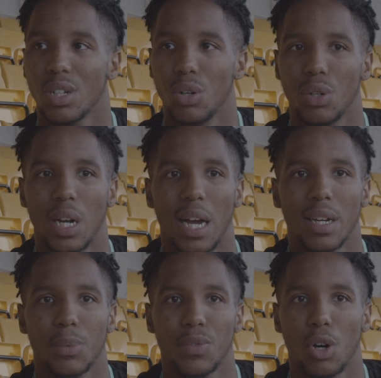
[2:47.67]
So like
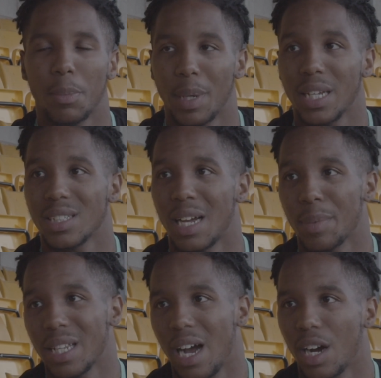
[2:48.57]
we've got players like
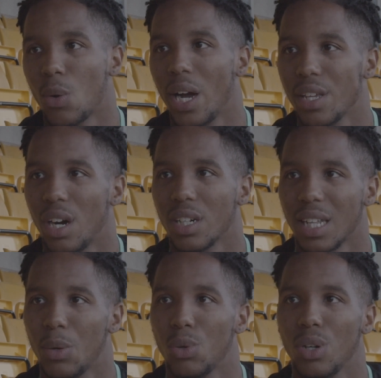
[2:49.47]
me that are quite young
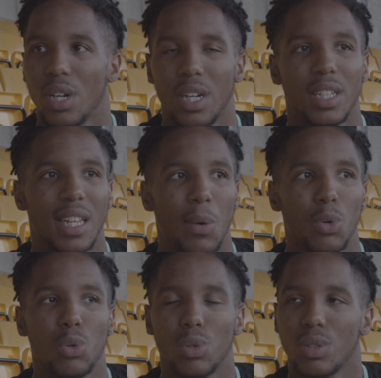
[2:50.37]
that
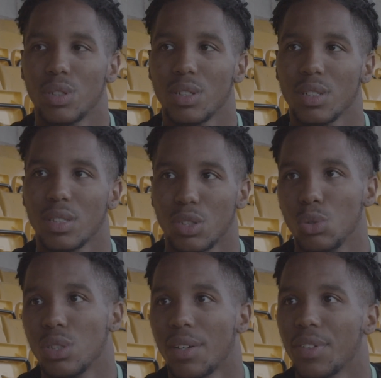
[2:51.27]
will
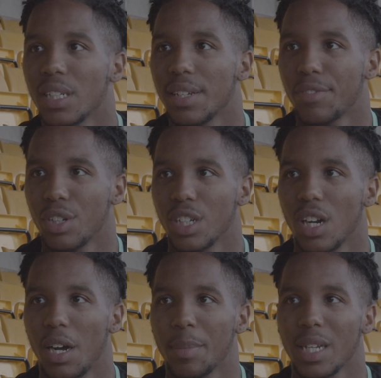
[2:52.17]
do something different, you
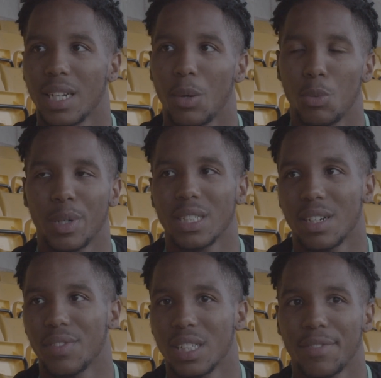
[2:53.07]
know what I mean? That will bring
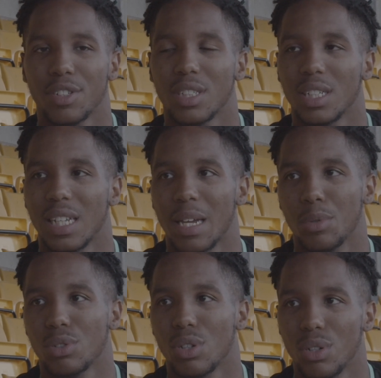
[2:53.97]
something different to the
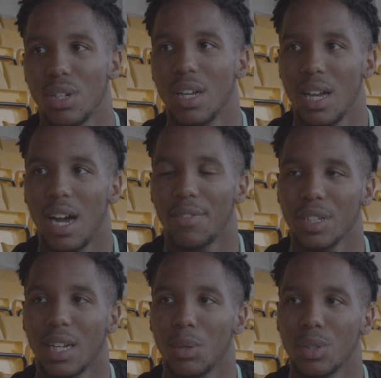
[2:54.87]
table. So I
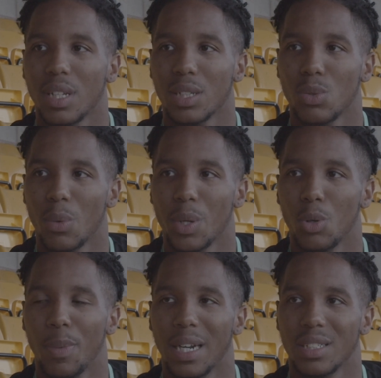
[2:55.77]
think that's where we
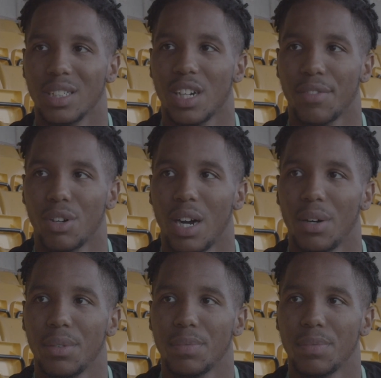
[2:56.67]
all balance each other out.